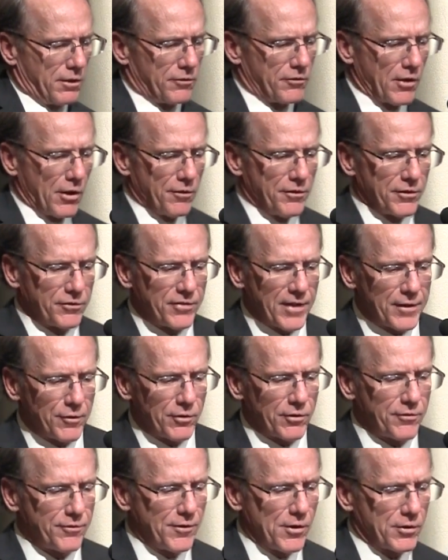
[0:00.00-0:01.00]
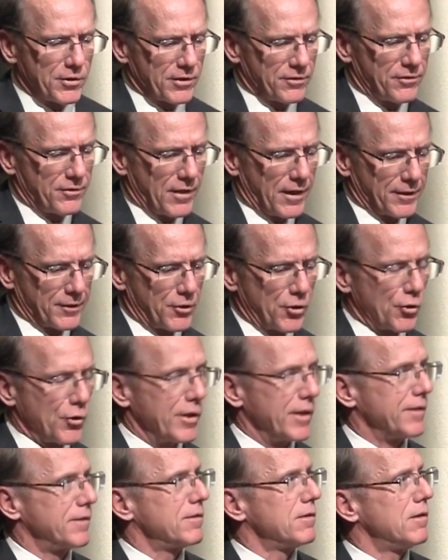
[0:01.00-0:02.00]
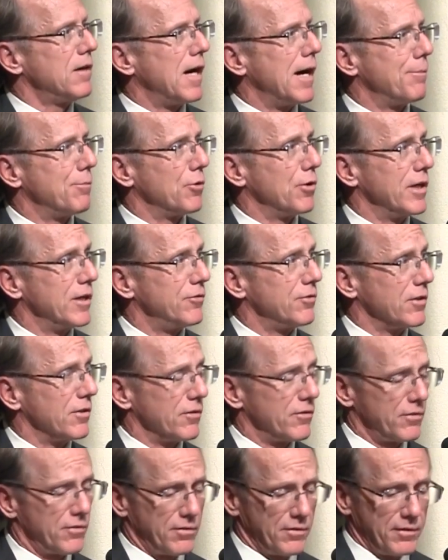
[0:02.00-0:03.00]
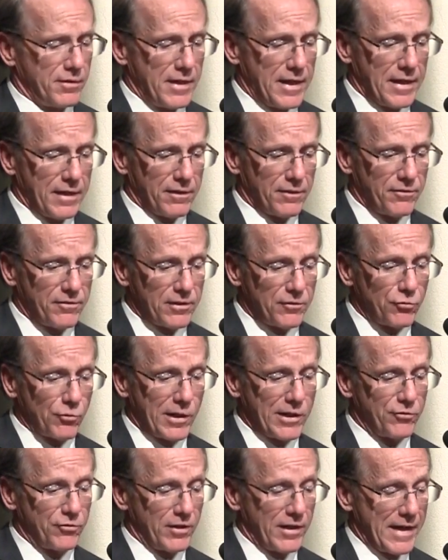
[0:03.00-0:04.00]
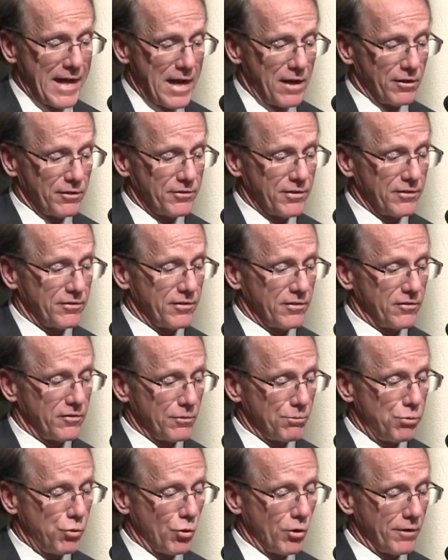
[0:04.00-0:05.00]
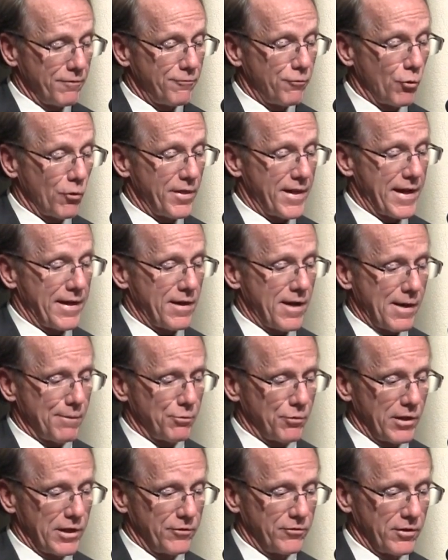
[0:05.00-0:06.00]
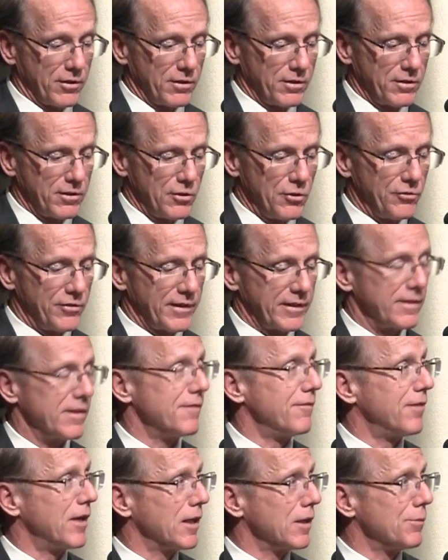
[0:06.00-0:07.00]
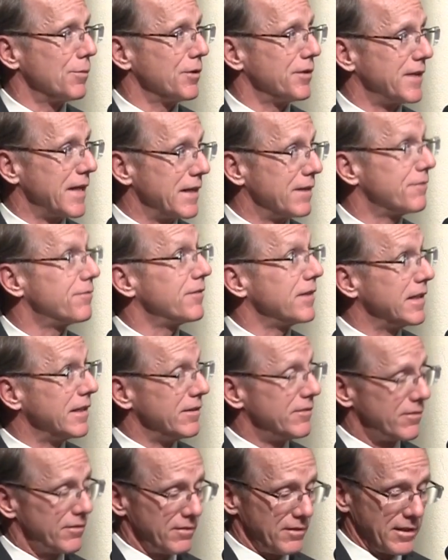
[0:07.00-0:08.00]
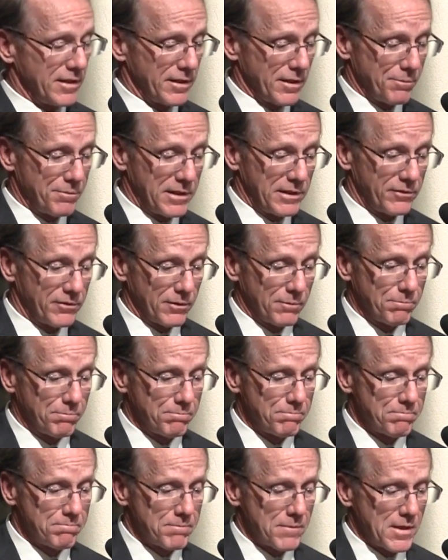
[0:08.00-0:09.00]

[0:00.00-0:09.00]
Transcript: So the center is focused on current operations and situation analysis and support for that operation using the available data feeds in the PSIM.